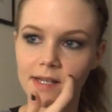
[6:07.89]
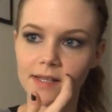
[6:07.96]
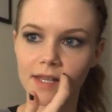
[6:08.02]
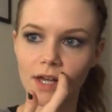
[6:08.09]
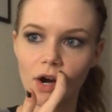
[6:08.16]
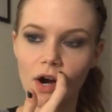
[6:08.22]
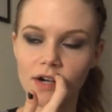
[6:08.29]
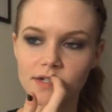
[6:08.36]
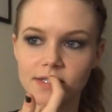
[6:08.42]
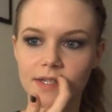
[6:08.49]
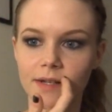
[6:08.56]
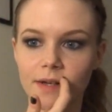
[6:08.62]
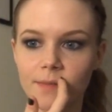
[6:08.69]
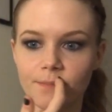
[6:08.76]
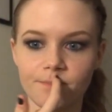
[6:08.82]
There are
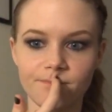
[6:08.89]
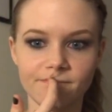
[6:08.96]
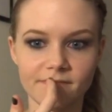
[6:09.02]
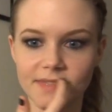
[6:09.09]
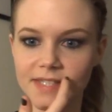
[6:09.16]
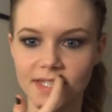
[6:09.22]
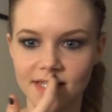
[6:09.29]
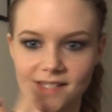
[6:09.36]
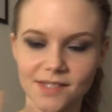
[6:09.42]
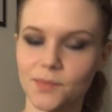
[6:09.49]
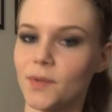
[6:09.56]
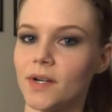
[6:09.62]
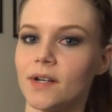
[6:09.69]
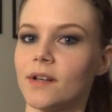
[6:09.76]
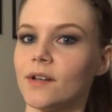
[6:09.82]
some
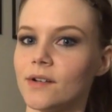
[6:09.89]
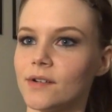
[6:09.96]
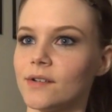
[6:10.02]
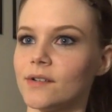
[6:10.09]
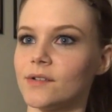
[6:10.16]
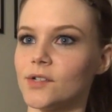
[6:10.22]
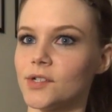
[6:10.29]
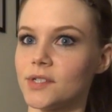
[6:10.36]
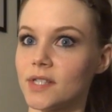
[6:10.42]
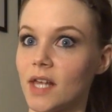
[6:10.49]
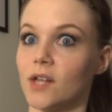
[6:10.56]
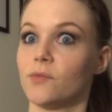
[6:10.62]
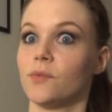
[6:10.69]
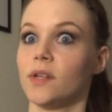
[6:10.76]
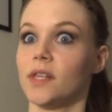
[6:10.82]
scenes where you're just
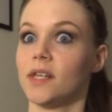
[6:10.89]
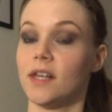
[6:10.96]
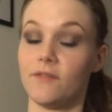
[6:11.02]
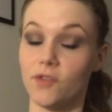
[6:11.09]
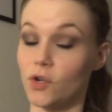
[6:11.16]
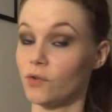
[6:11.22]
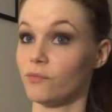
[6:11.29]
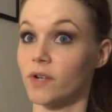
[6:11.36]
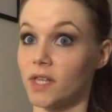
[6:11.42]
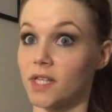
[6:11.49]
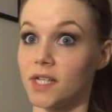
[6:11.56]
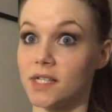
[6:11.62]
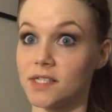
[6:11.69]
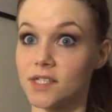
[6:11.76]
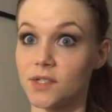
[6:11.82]
like really, if you're
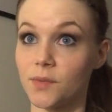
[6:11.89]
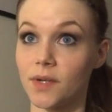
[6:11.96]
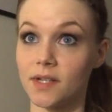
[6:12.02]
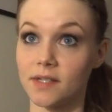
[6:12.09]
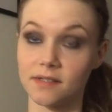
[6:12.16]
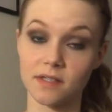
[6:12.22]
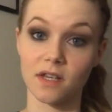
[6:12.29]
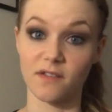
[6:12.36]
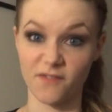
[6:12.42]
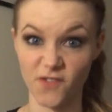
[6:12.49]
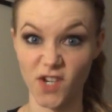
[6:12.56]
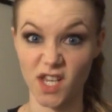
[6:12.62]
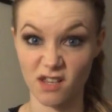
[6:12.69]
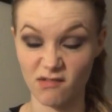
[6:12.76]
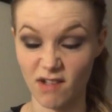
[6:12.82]
really into it, it's gonna
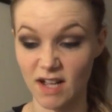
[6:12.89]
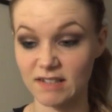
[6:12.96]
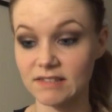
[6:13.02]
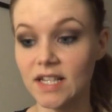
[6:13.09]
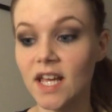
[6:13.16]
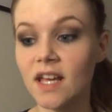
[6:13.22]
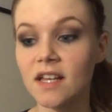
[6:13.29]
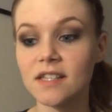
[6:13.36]
freak you out.